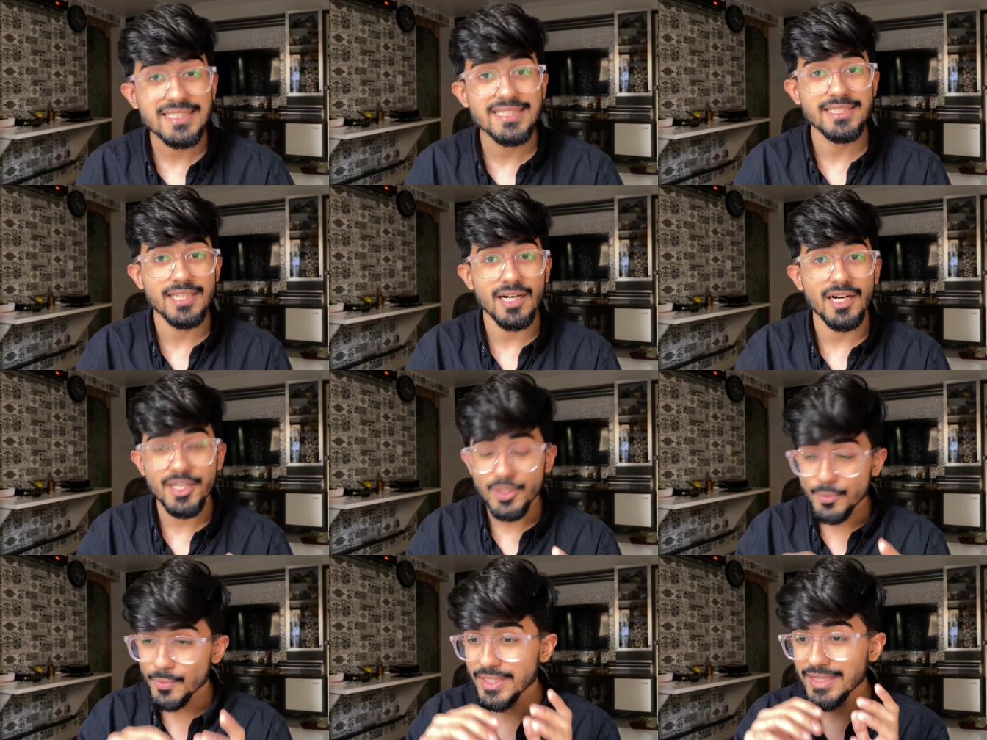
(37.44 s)

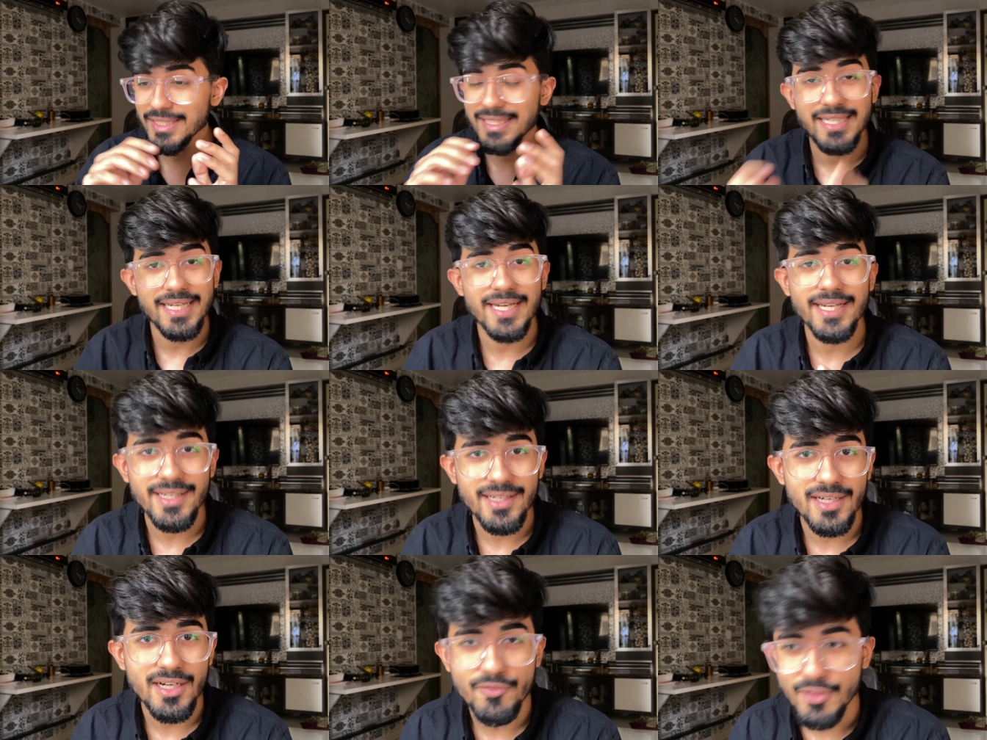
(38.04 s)
start with
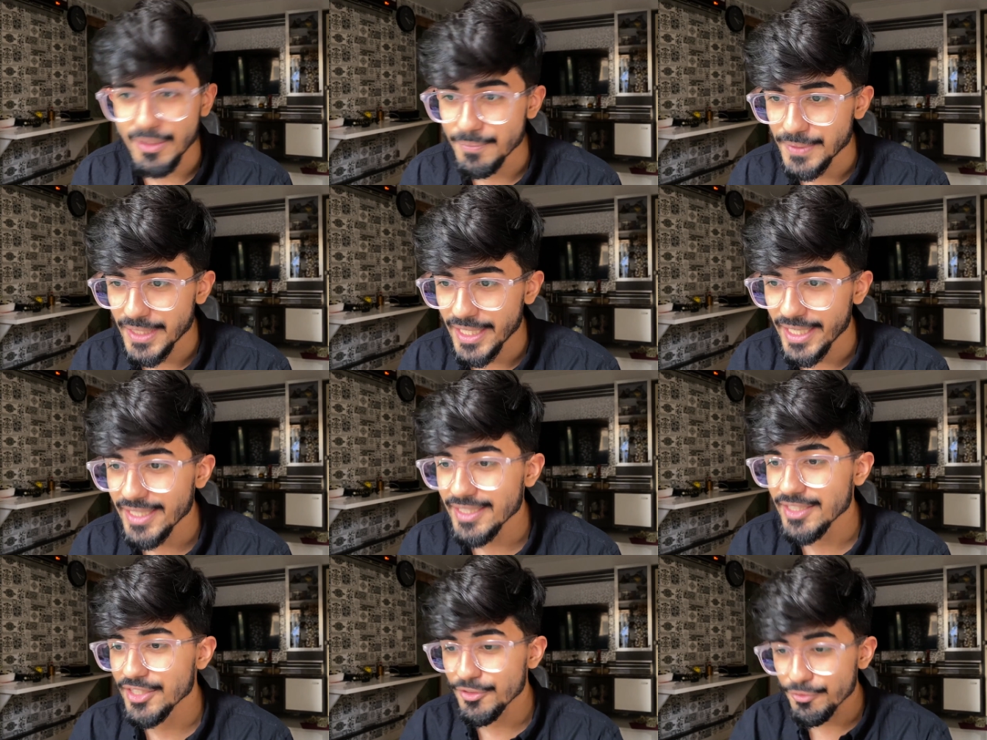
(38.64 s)
creating a
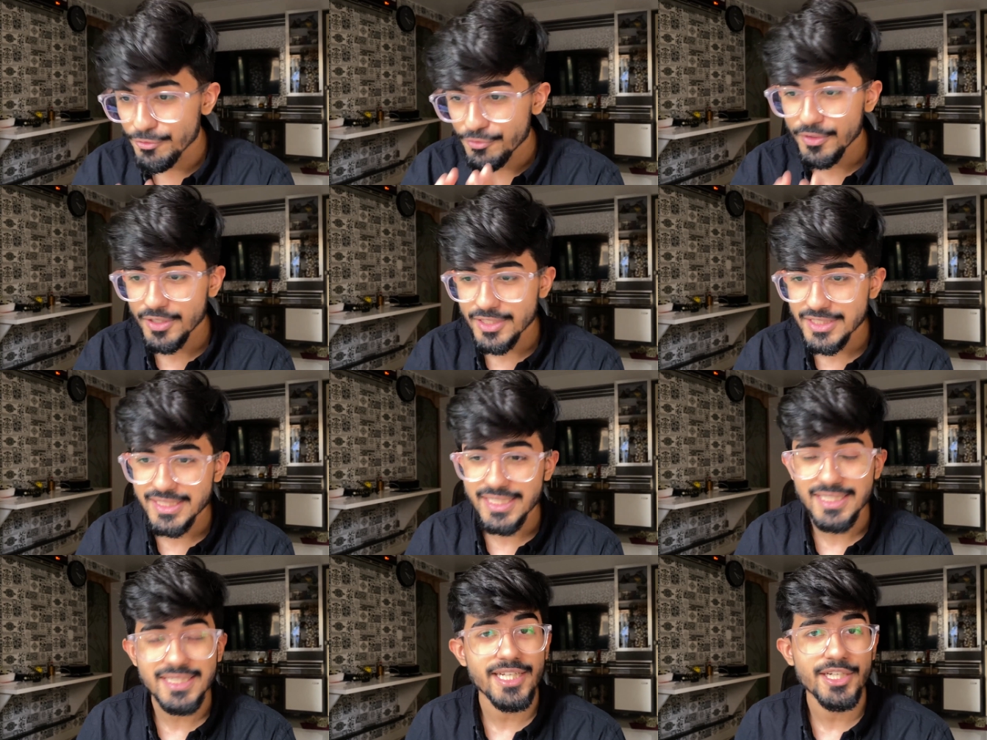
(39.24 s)
website. The
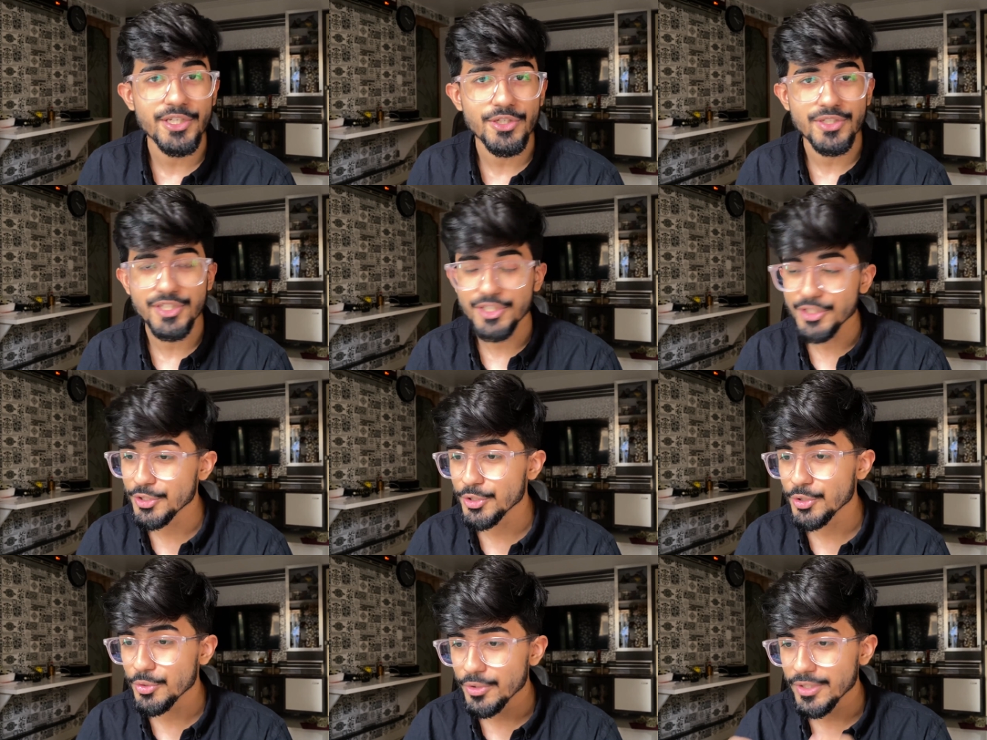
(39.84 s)
first thing that you need to
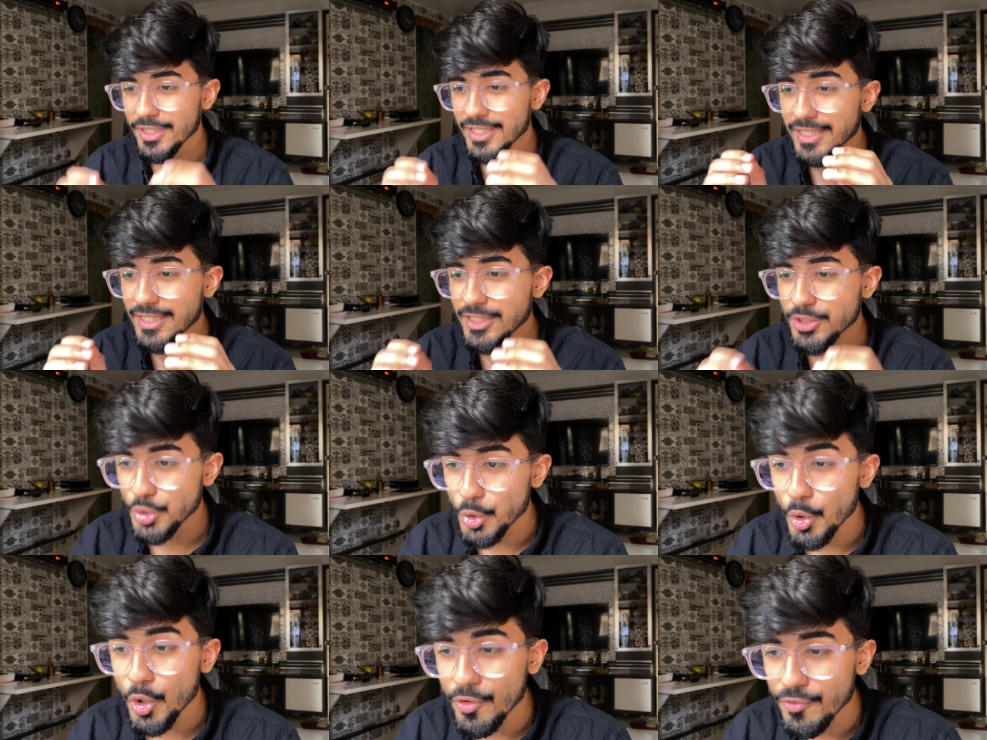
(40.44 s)
do is
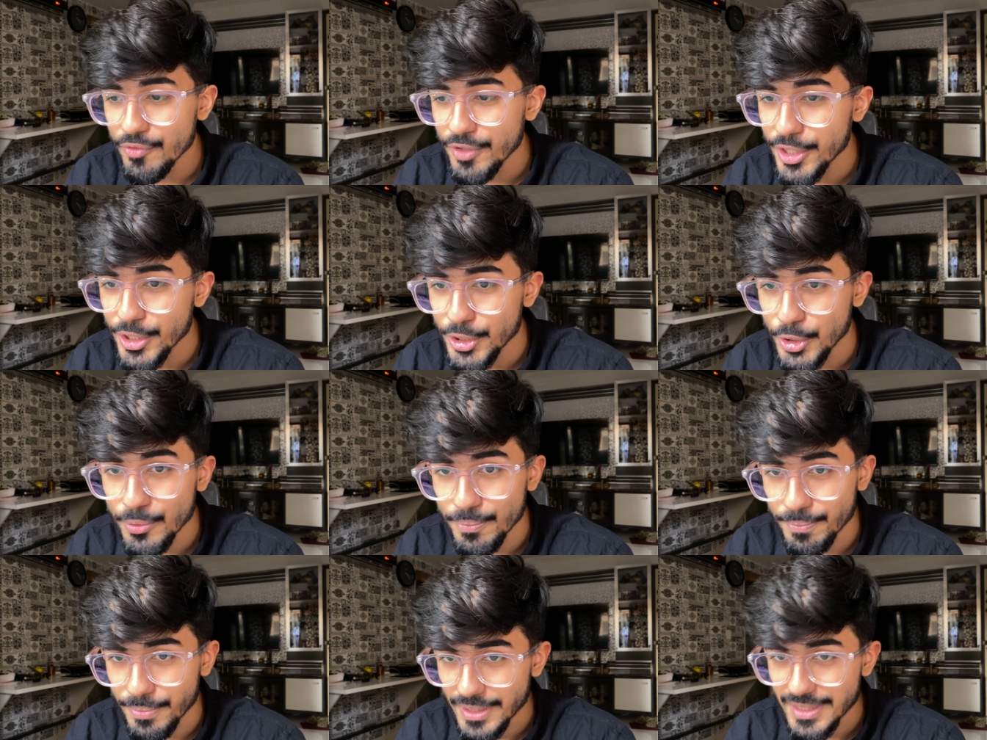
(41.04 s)
go over
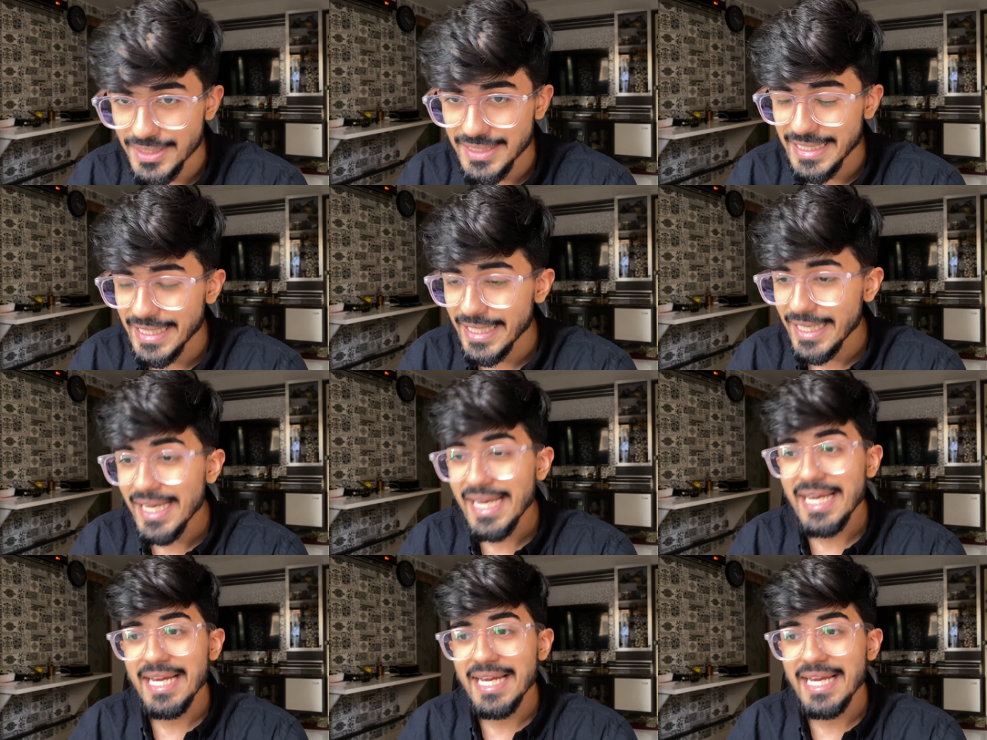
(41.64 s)
to Brizy